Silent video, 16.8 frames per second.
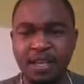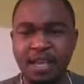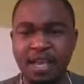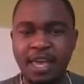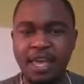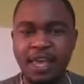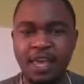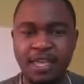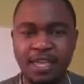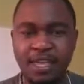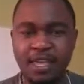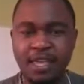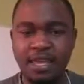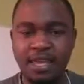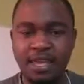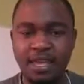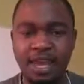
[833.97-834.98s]

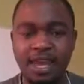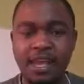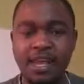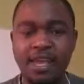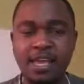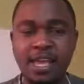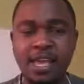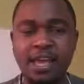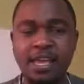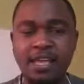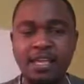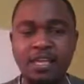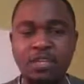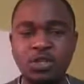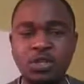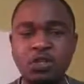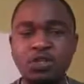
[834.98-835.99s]

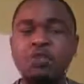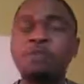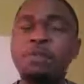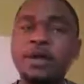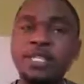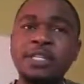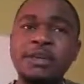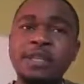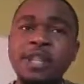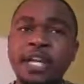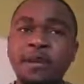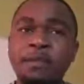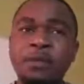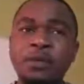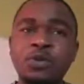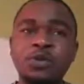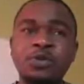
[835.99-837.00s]
any sort of particular
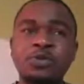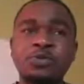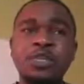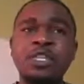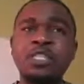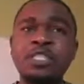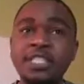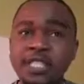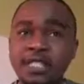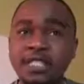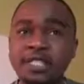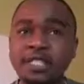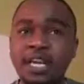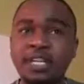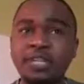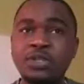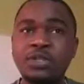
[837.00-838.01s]
report of interest
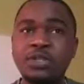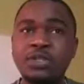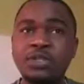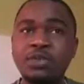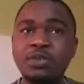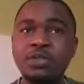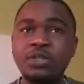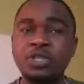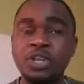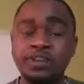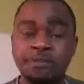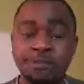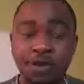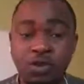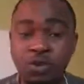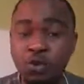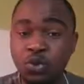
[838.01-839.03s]
that would have
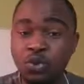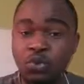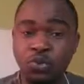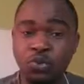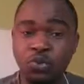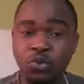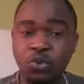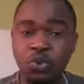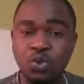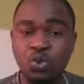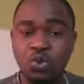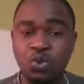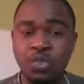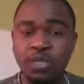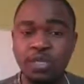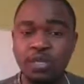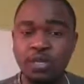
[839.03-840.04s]
been useful to
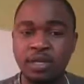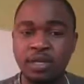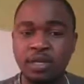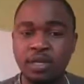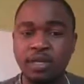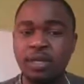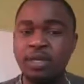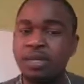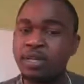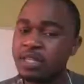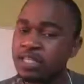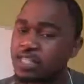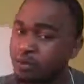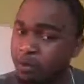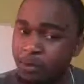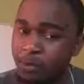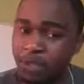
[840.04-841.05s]
the
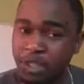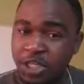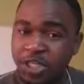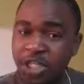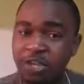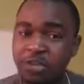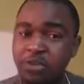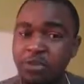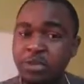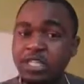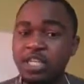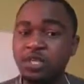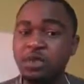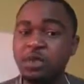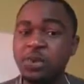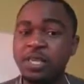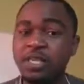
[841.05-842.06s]
civil protection unit
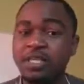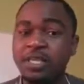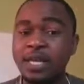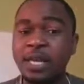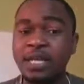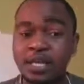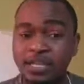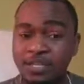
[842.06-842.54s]
as well as other